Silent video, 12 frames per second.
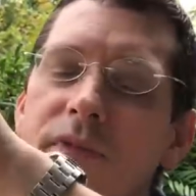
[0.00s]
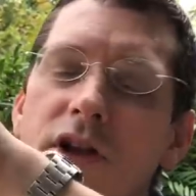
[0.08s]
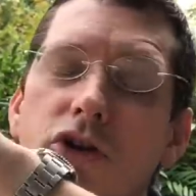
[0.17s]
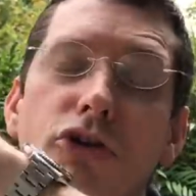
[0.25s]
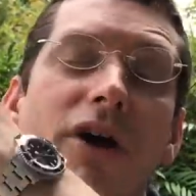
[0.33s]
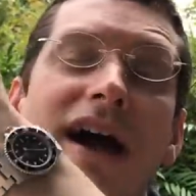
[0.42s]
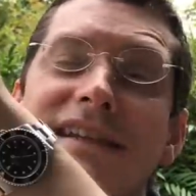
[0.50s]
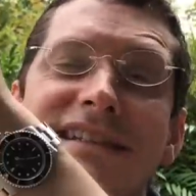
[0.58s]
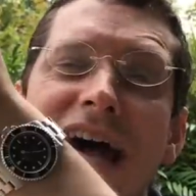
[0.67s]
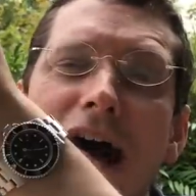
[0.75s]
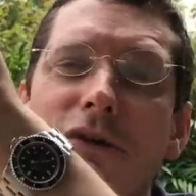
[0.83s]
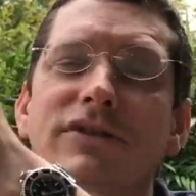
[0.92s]
cries
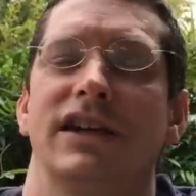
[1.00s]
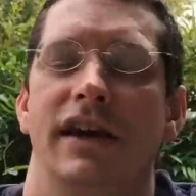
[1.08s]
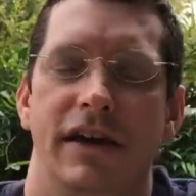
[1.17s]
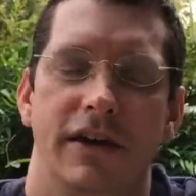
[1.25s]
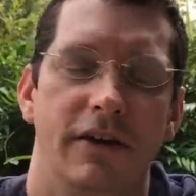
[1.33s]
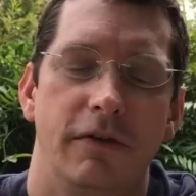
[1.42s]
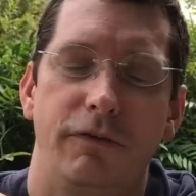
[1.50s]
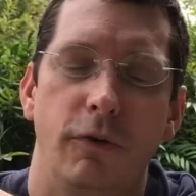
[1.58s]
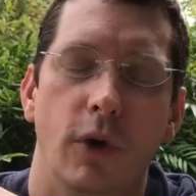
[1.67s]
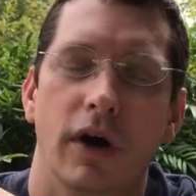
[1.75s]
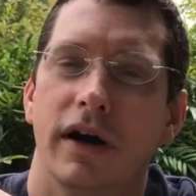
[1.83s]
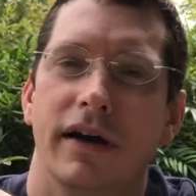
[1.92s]
out
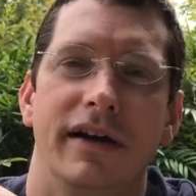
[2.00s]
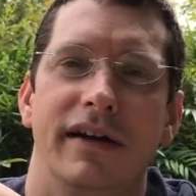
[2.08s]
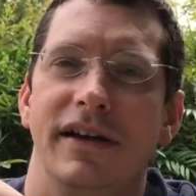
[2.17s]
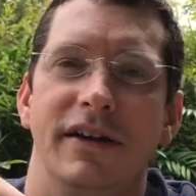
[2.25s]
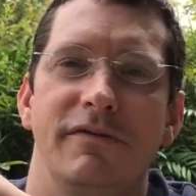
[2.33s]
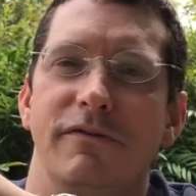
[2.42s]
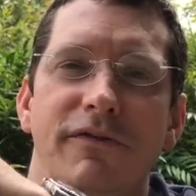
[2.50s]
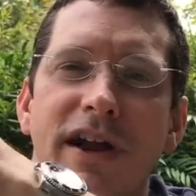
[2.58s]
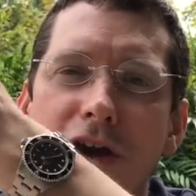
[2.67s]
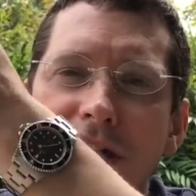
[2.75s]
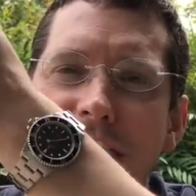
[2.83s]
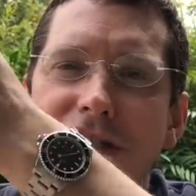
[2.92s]
for
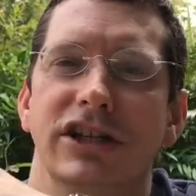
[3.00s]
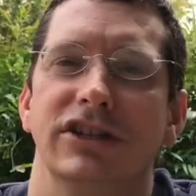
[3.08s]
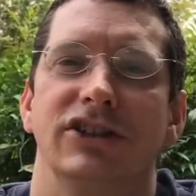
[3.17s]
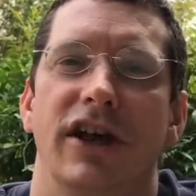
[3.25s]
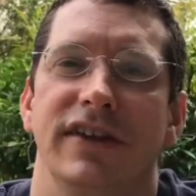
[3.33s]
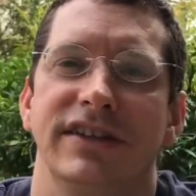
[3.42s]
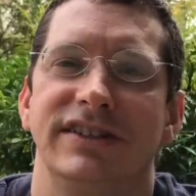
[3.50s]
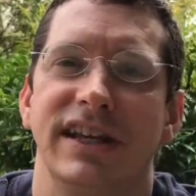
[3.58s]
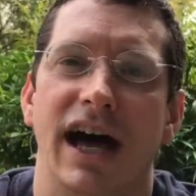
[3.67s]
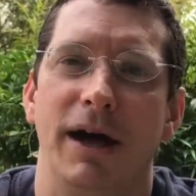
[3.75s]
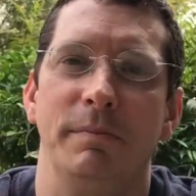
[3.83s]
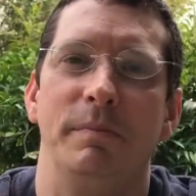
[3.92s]
variations on the
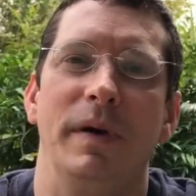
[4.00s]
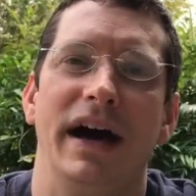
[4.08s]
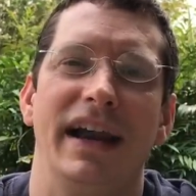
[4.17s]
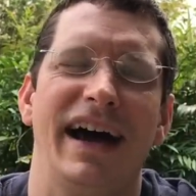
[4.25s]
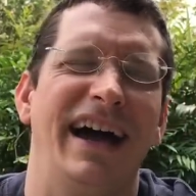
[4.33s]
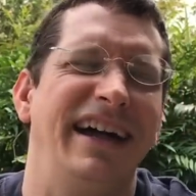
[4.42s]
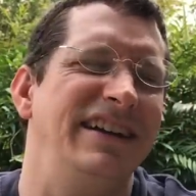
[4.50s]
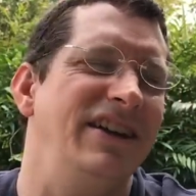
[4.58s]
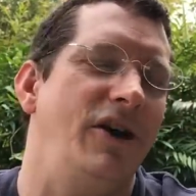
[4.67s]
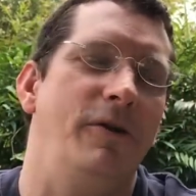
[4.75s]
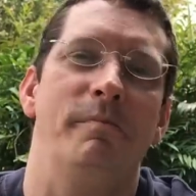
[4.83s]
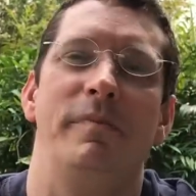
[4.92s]
sub, but I
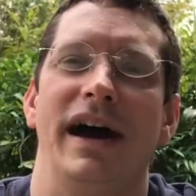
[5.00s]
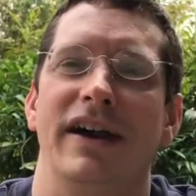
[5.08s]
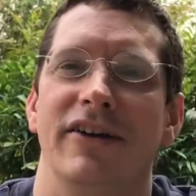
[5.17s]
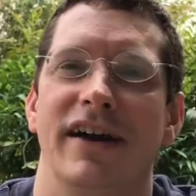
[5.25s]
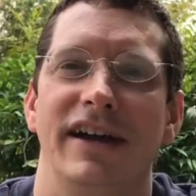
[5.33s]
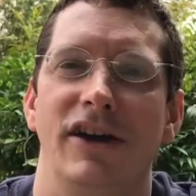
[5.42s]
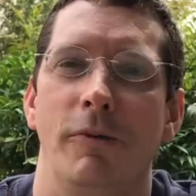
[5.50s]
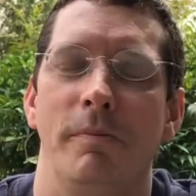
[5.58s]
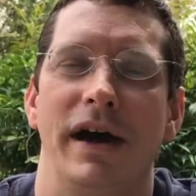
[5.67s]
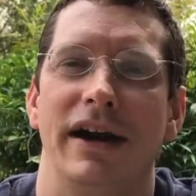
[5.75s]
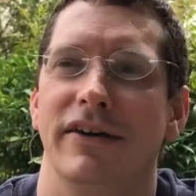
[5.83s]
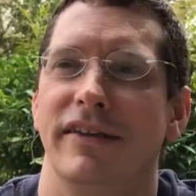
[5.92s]
know
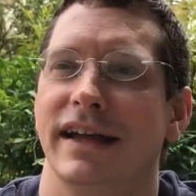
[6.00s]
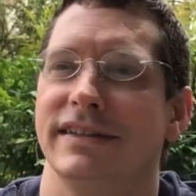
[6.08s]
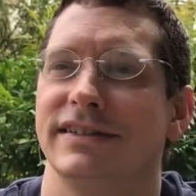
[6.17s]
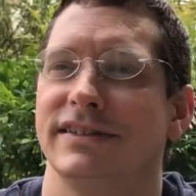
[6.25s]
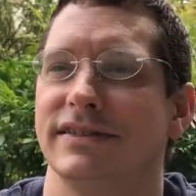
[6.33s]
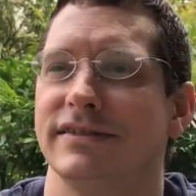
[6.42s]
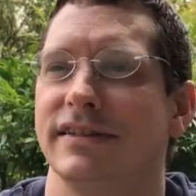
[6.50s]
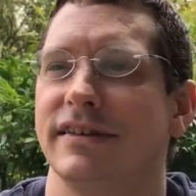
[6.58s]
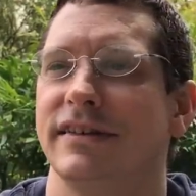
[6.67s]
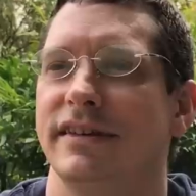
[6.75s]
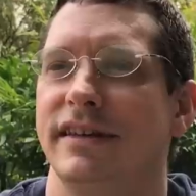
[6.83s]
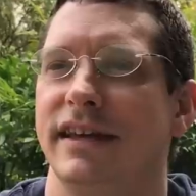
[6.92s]
better. That's,
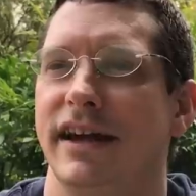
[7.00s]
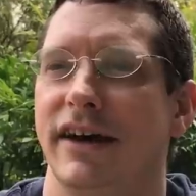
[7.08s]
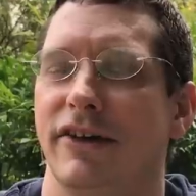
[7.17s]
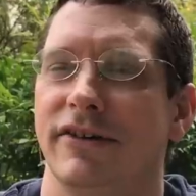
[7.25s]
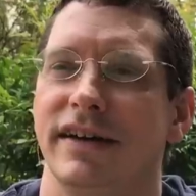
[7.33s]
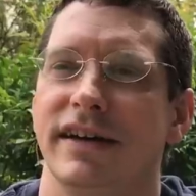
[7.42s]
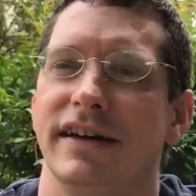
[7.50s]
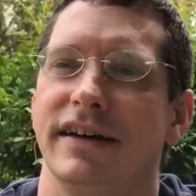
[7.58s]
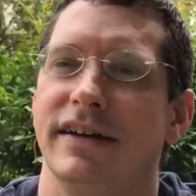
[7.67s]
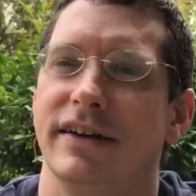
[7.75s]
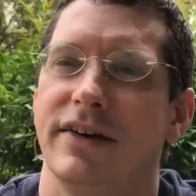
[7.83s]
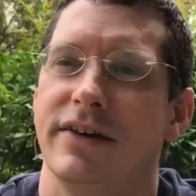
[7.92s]
you know,
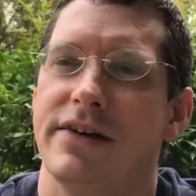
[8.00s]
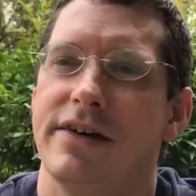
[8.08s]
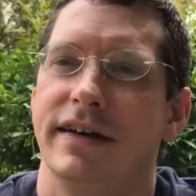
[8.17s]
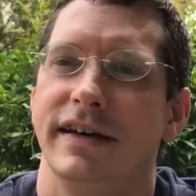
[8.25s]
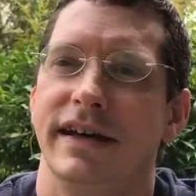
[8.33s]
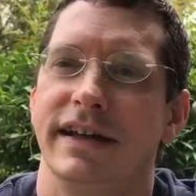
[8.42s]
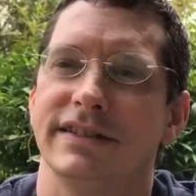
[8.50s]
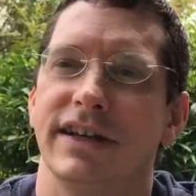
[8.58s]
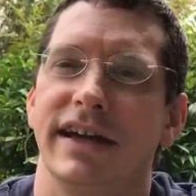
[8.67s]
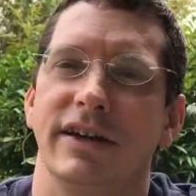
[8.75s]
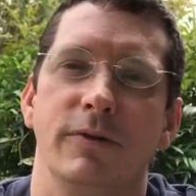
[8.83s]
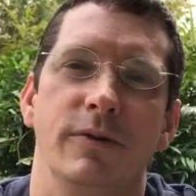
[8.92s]
it's
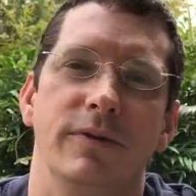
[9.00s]
like